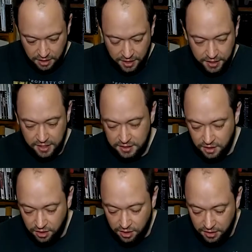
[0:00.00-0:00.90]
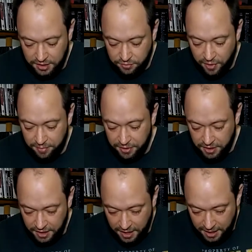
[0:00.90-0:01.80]
All right, his
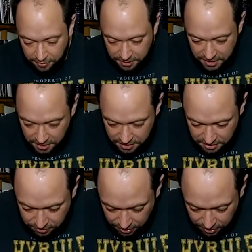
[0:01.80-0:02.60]
weapon, I'm going to take this